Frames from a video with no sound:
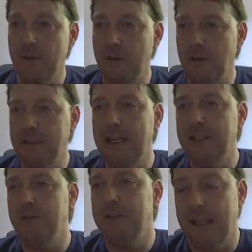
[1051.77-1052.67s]
and what they
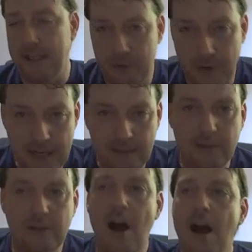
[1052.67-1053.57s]
do is they drink their
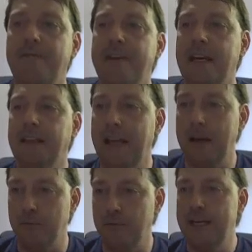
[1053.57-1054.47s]
coffee and they
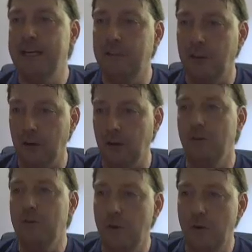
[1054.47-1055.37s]
read their
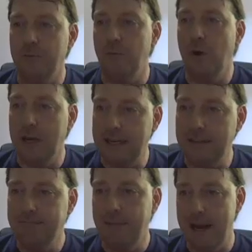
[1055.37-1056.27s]
local morning
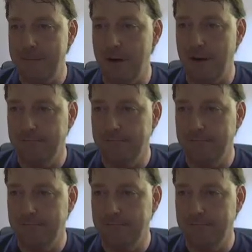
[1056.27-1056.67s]
paper.